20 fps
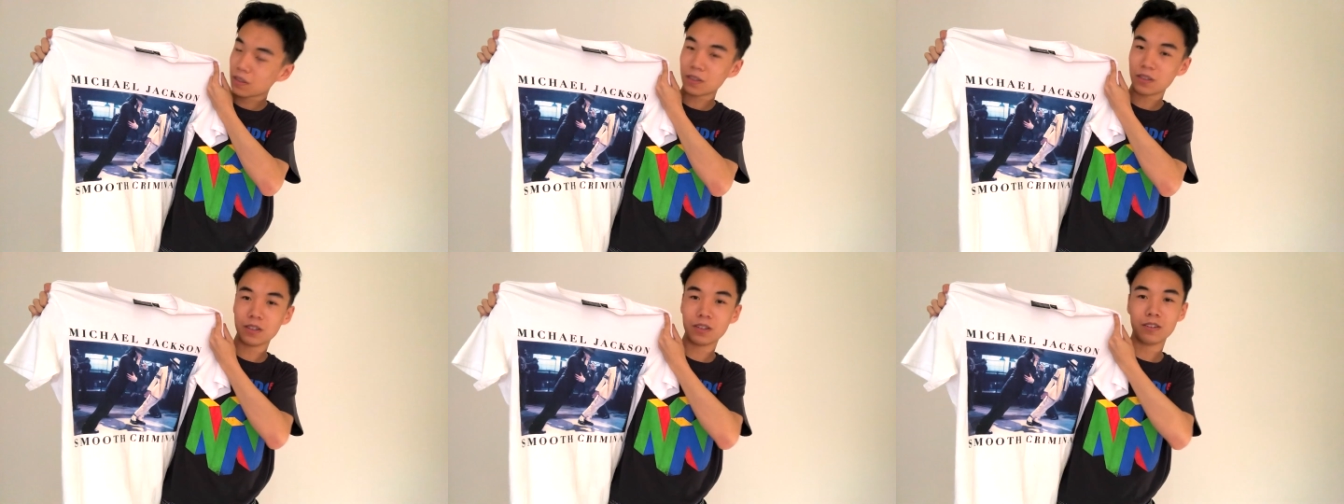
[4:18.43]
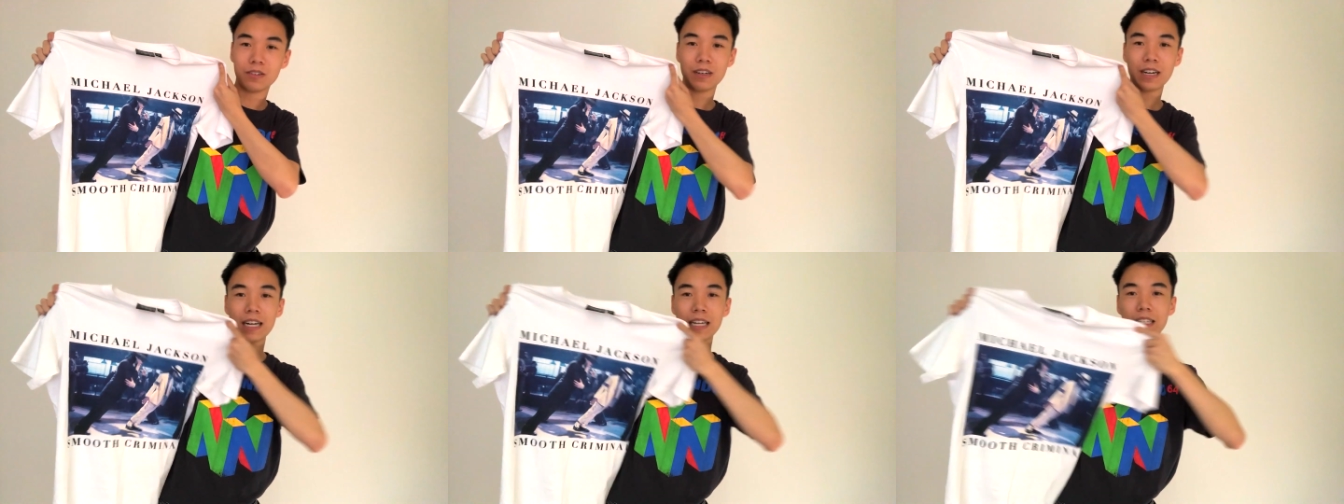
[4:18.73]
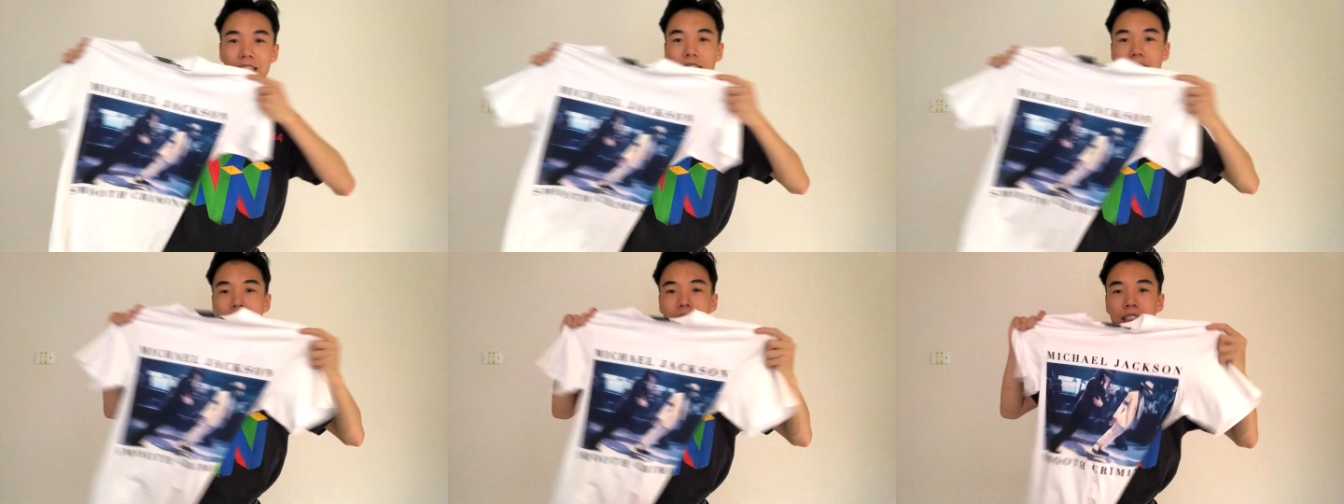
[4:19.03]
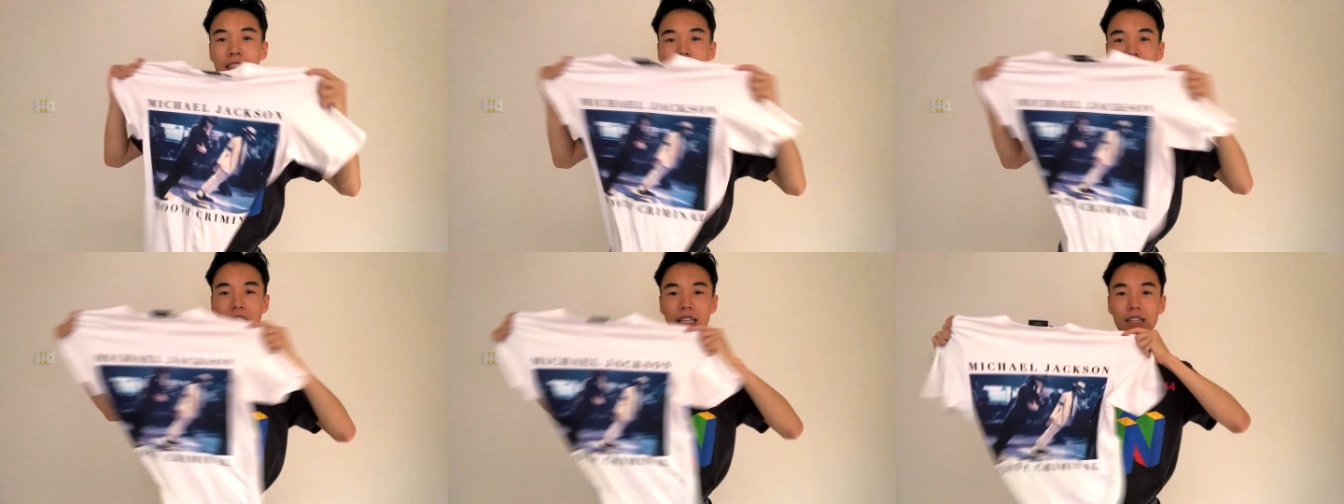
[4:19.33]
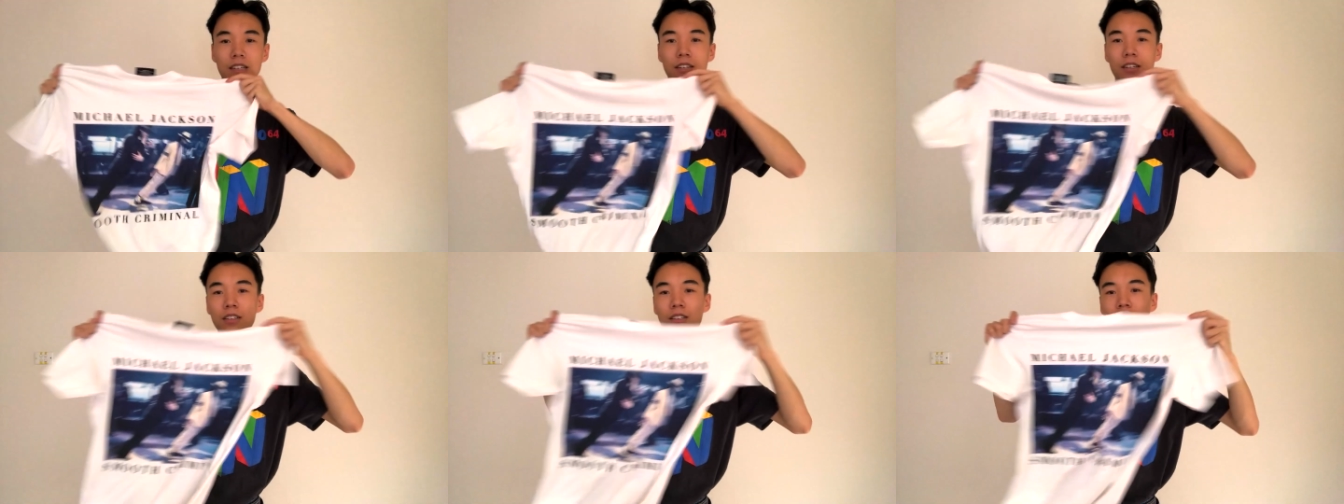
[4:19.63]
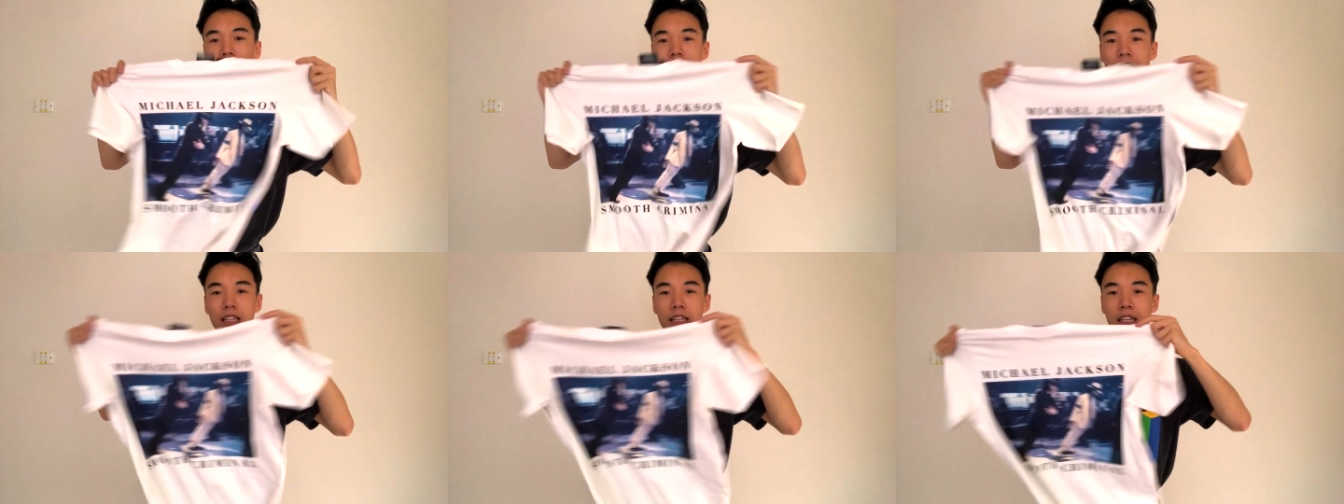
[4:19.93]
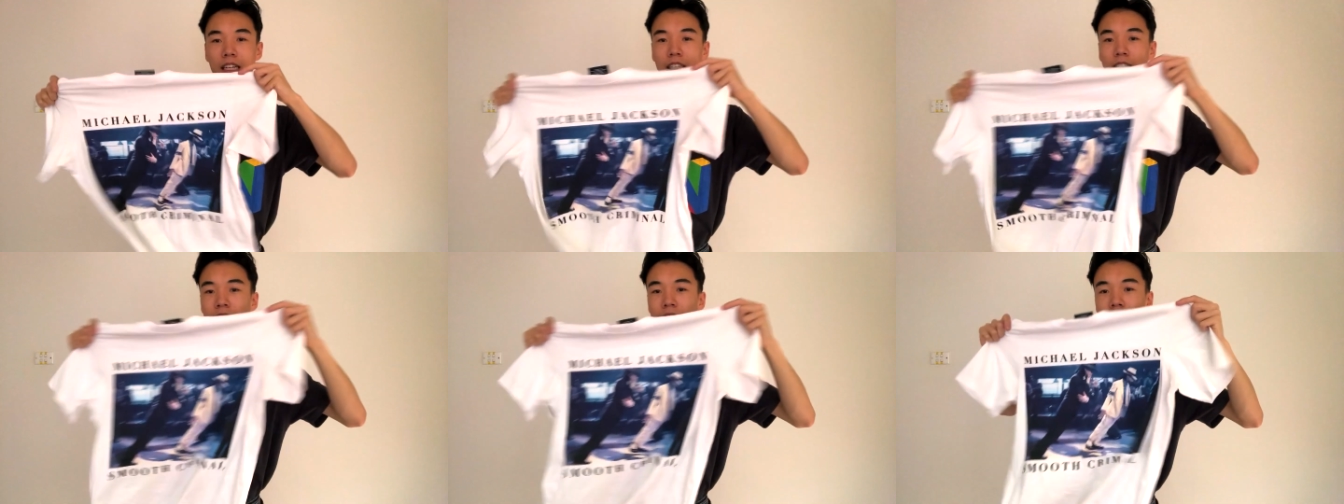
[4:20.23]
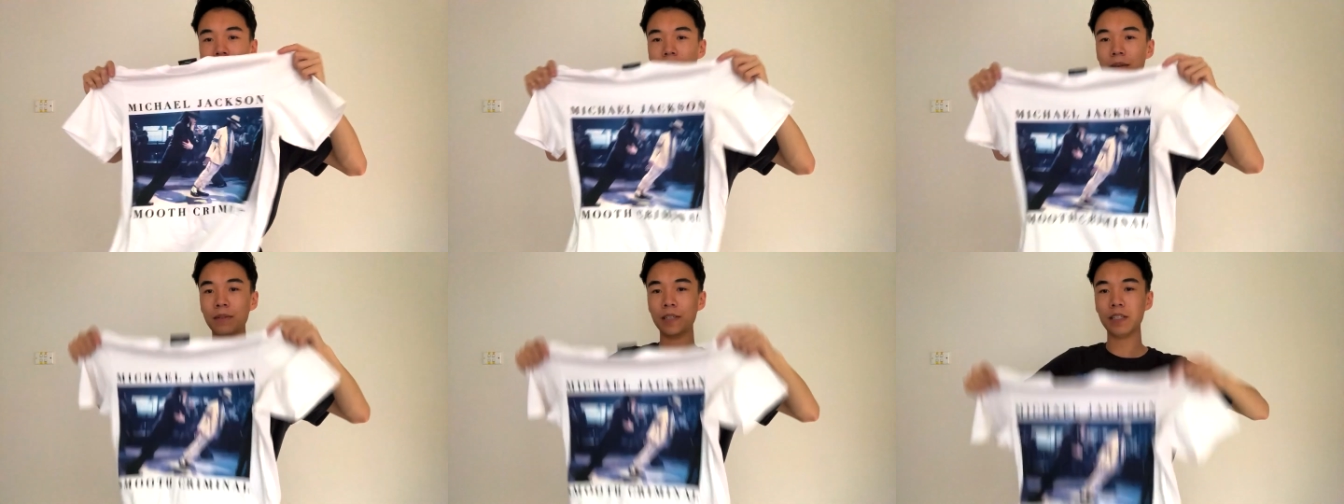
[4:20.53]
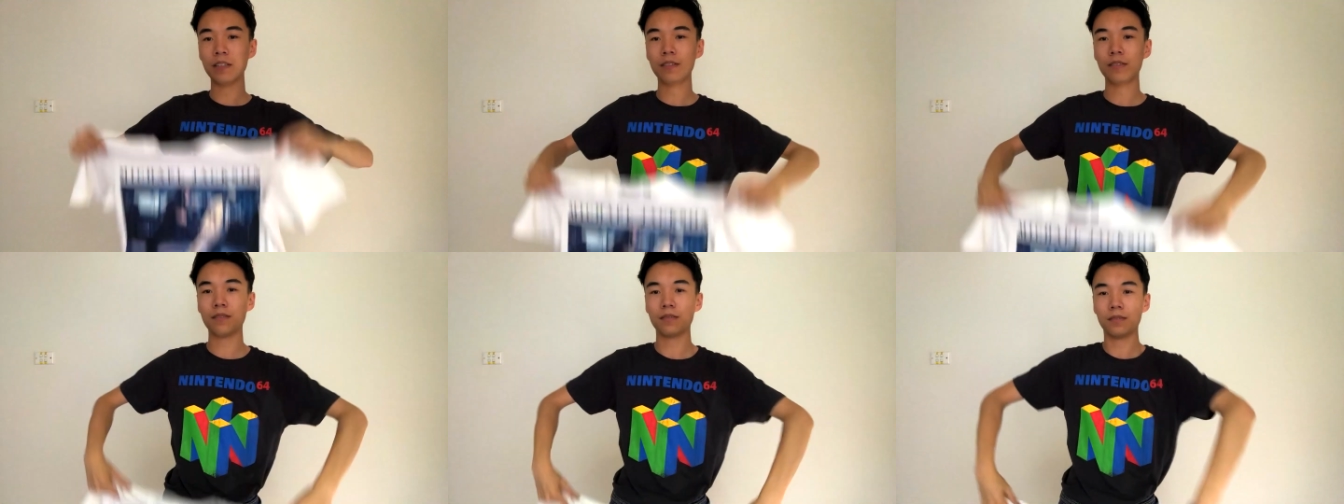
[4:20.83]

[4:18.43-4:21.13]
Alright, let's get on to the next garment.